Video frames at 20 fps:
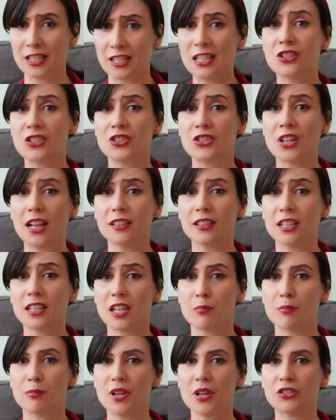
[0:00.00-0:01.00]
each
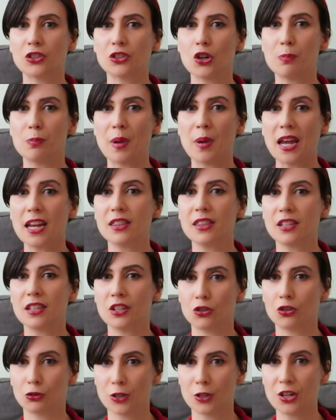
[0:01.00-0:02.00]
delegate must obey the
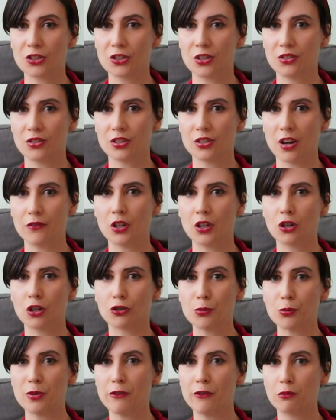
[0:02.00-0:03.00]
instructions of the
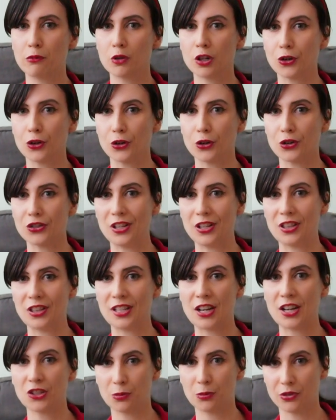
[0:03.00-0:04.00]
group of workers in the
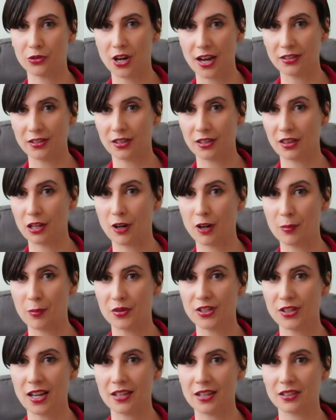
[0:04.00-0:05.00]
enterprise that they
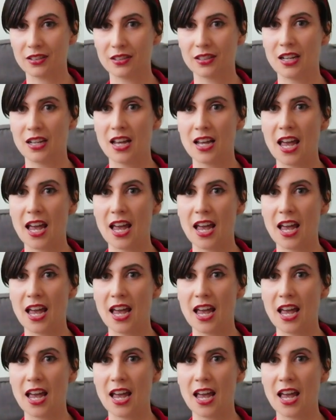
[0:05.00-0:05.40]
represent,